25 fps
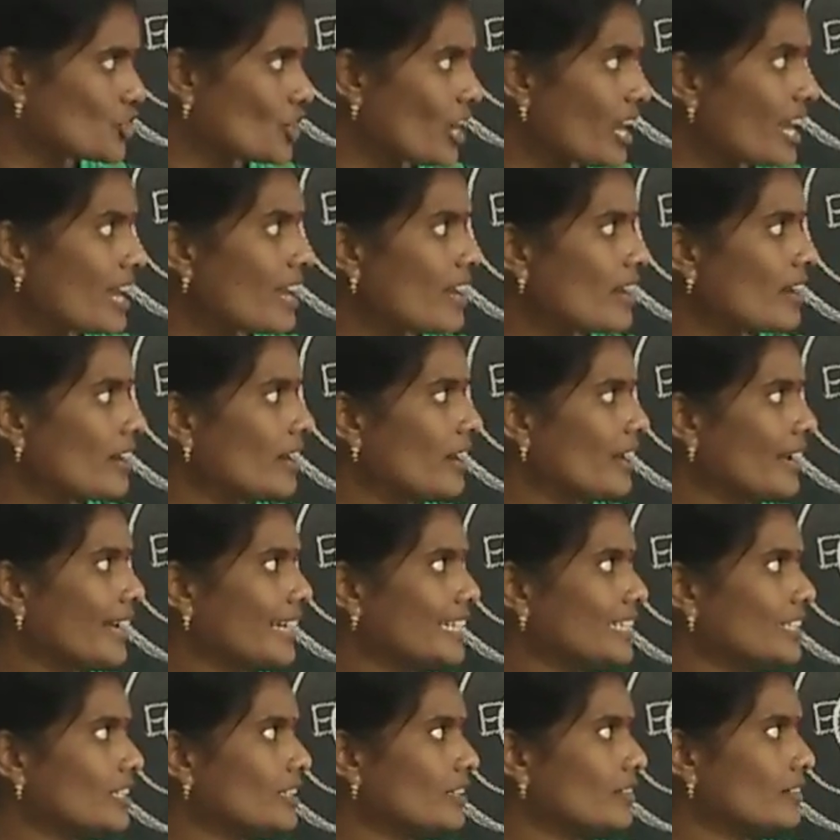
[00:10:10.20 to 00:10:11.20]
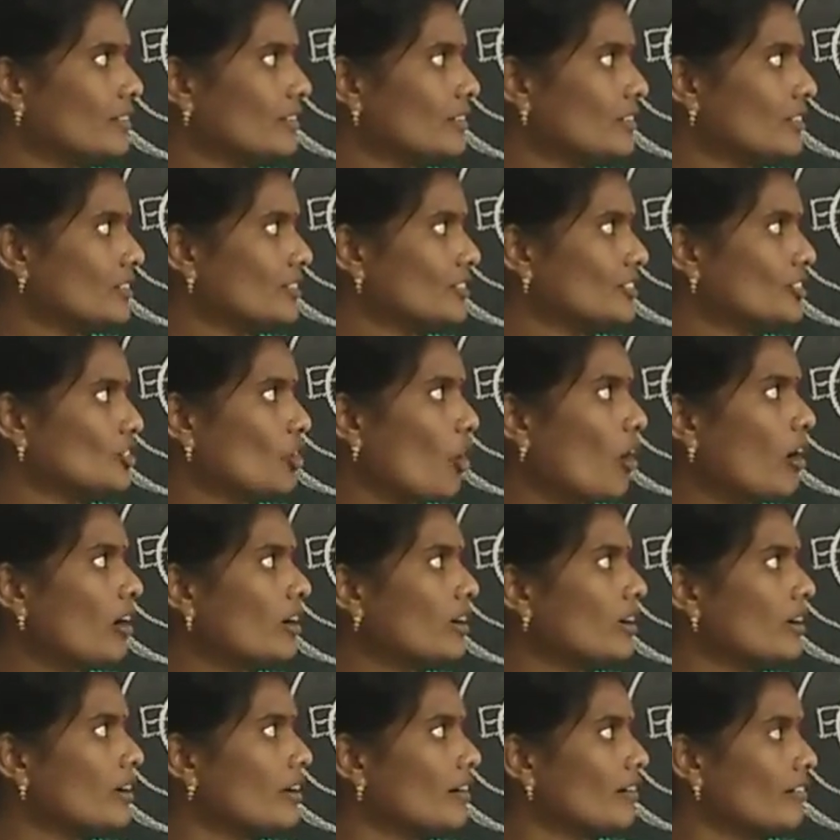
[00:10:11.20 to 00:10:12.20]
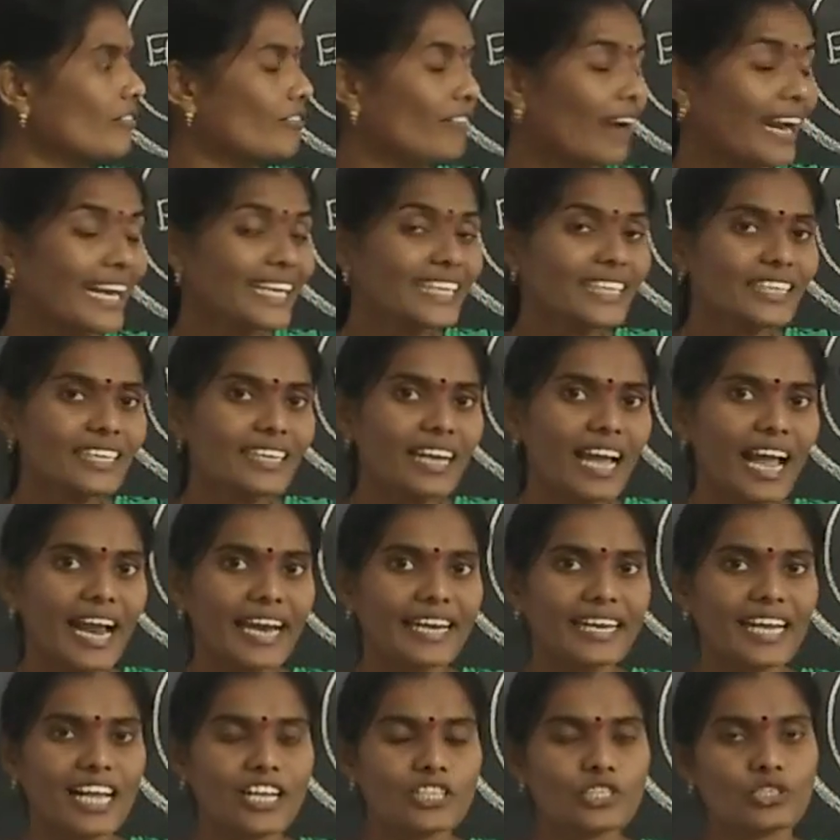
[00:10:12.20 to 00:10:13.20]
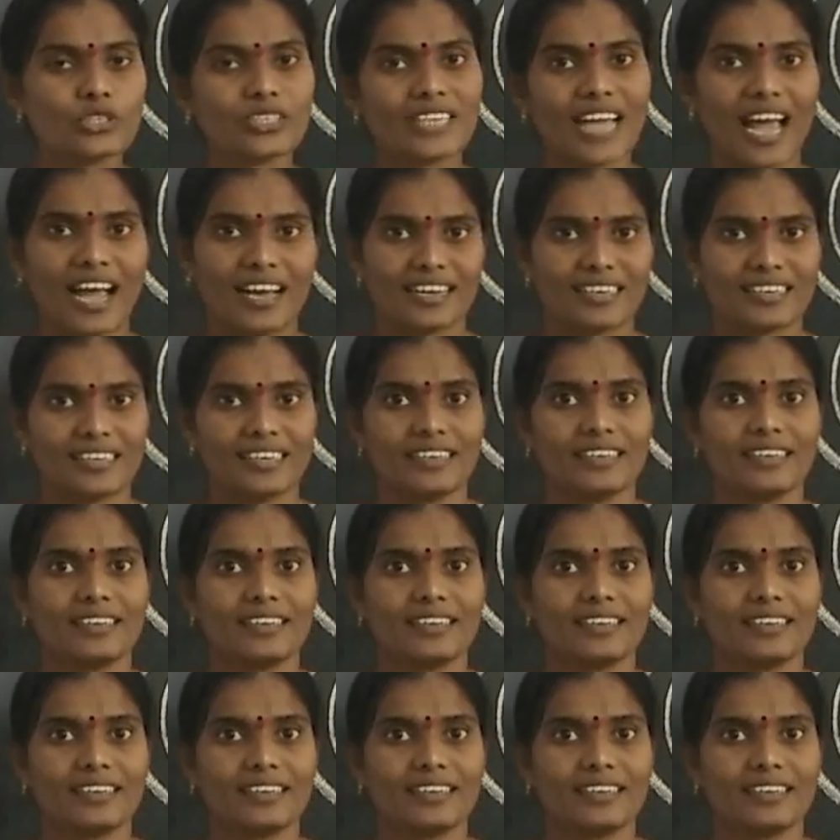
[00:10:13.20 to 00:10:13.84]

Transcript: shell, yolk, white, and also yolk.